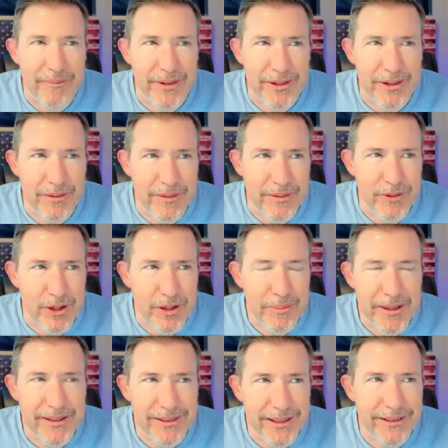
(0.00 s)
If you're going to
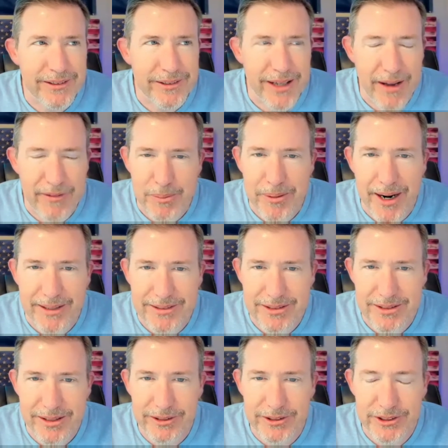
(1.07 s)
be a leader, you have to
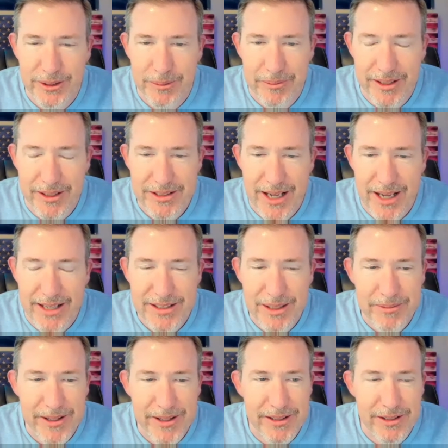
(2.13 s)
practice leadership, and it's not
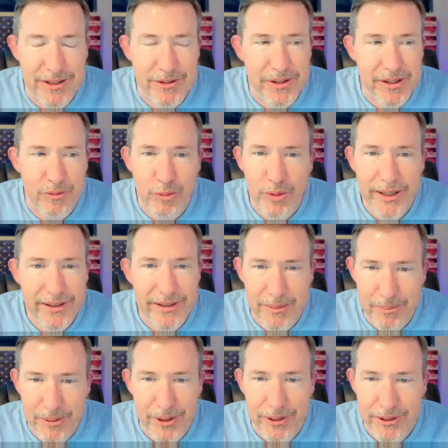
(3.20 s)
something that you can read in a
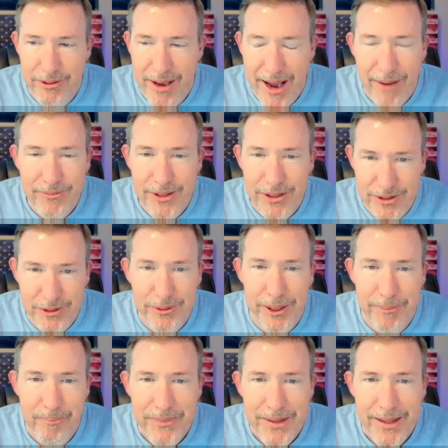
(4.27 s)
book. You have to do
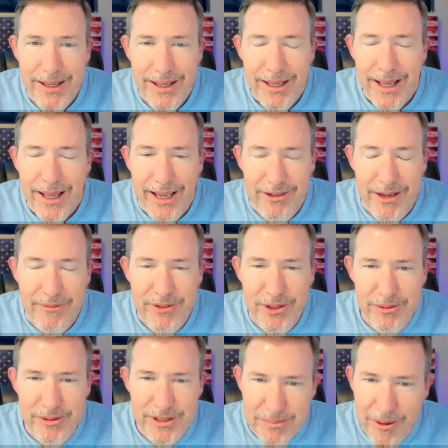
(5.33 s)
it. And you have to
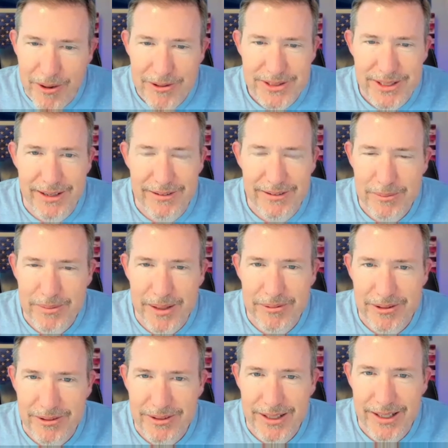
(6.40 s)
do it at a small scale to be able
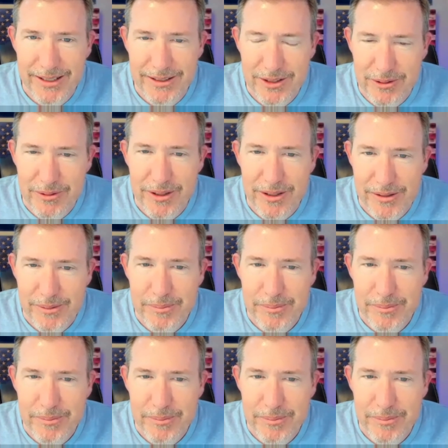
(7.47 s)
to learn how to do it on a